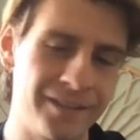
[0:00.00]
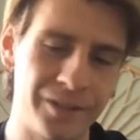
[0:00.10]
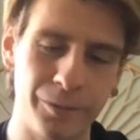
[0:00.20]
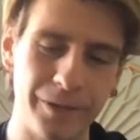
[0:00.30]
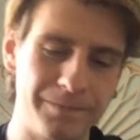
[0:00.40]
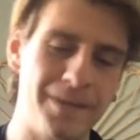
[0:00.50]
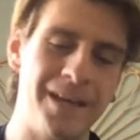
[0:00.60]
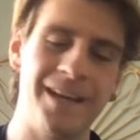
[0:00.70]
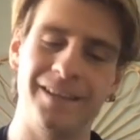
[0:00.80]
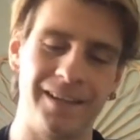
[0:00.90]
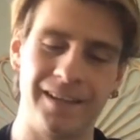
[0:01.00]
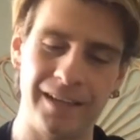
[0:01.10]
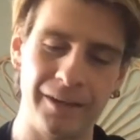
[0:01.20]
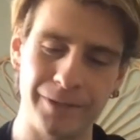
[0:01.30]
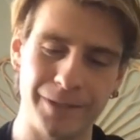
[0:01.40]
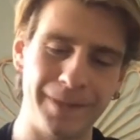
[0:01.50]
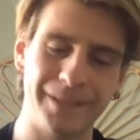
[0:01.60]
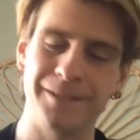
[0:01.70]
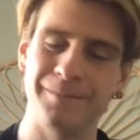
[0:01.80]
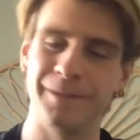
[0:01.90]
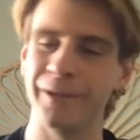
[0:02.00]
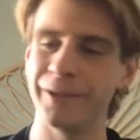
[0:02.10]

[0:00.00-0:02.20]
great man and I respect him a lot.